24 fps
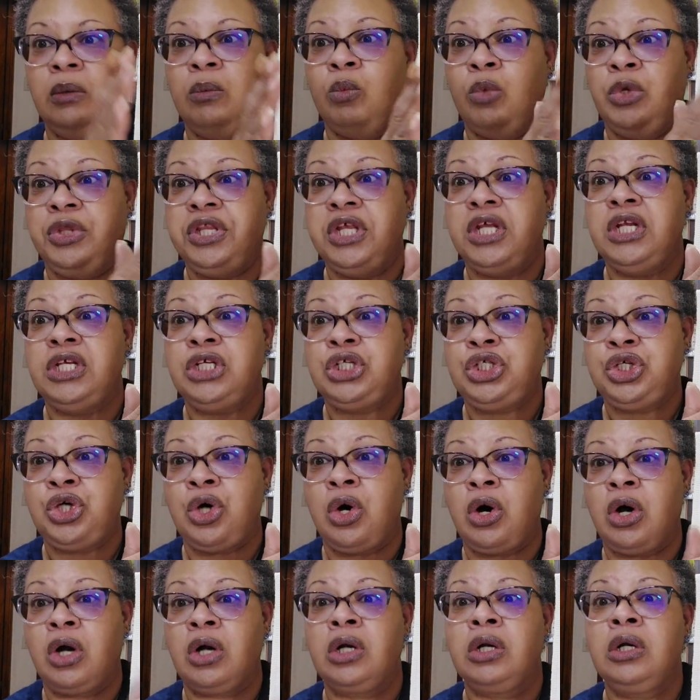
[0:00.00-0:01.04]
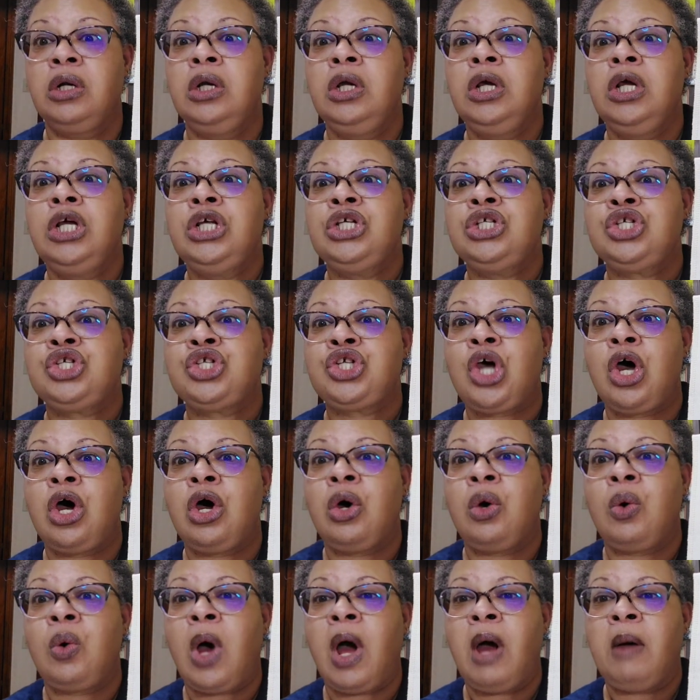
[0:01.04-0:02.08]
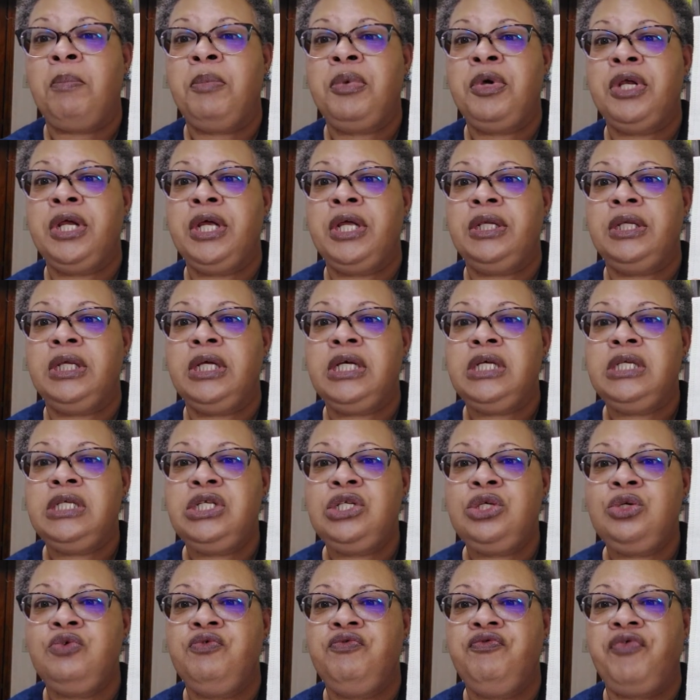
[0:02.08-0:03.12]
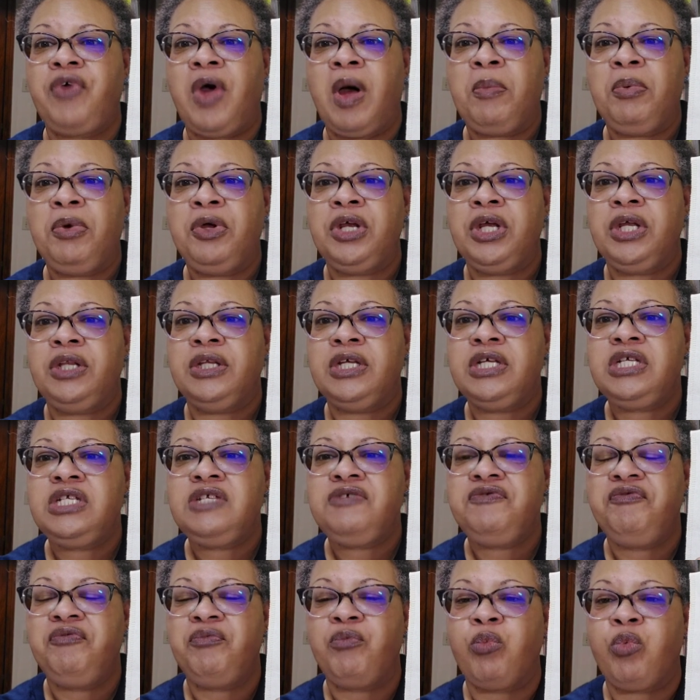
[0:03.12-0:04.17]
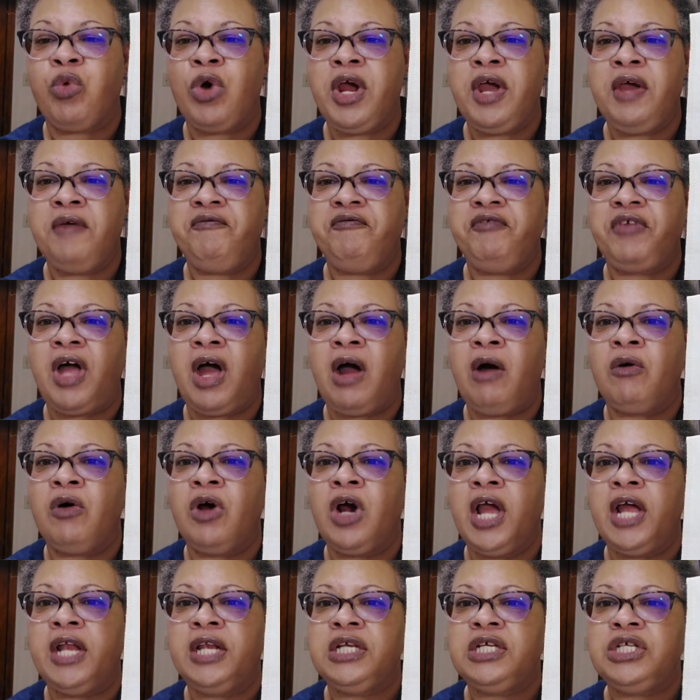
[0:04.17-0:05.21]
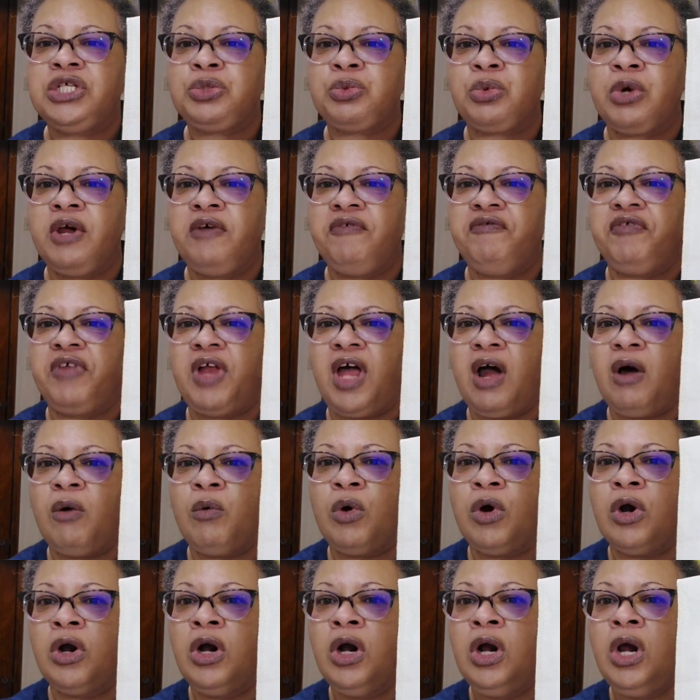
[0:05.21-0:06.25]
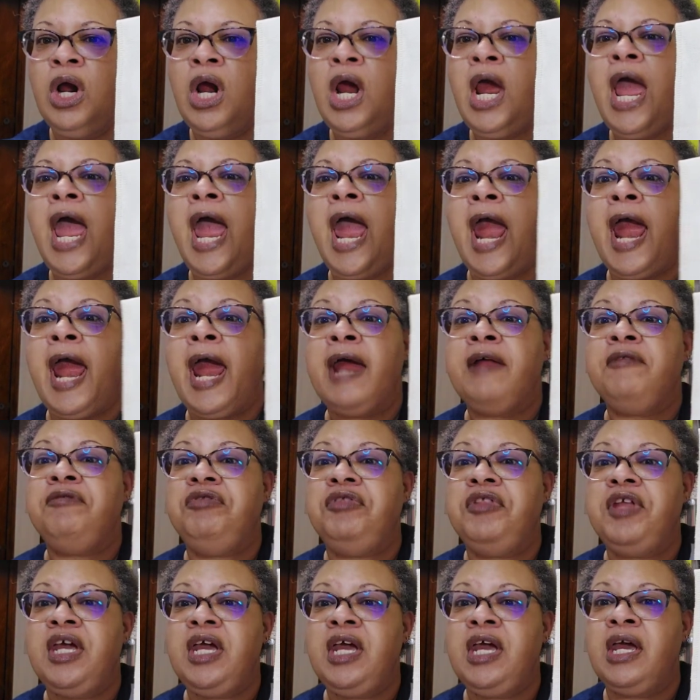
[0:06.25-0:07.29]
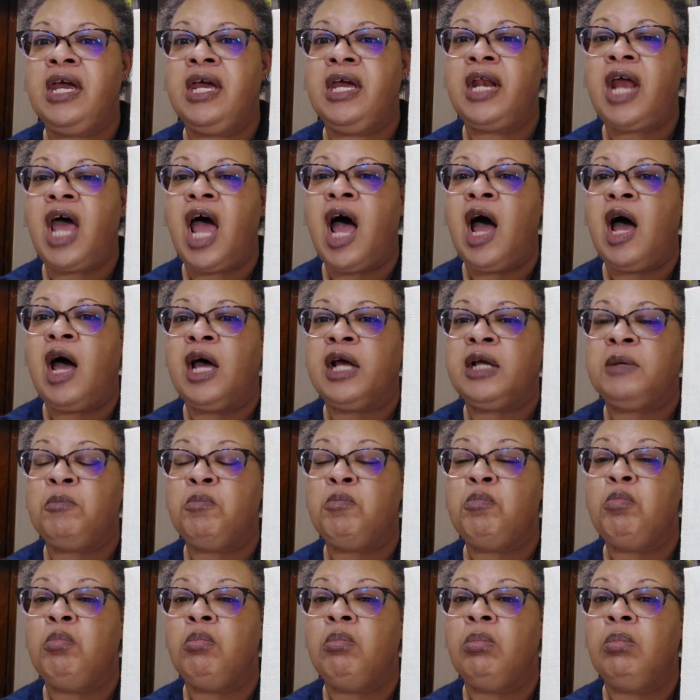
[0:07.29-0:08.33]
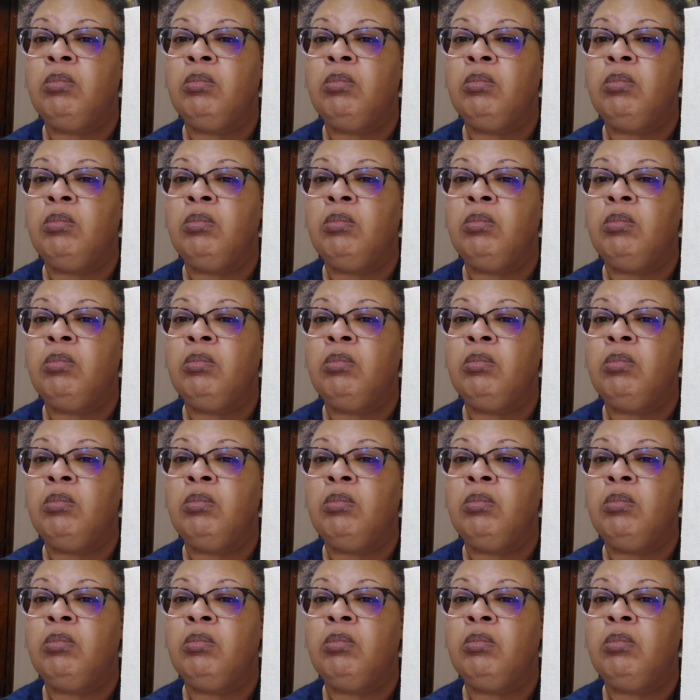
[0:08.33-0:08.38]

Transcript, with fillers: within the chart, So I put in these two, I put in this red flower and this red flower, and then I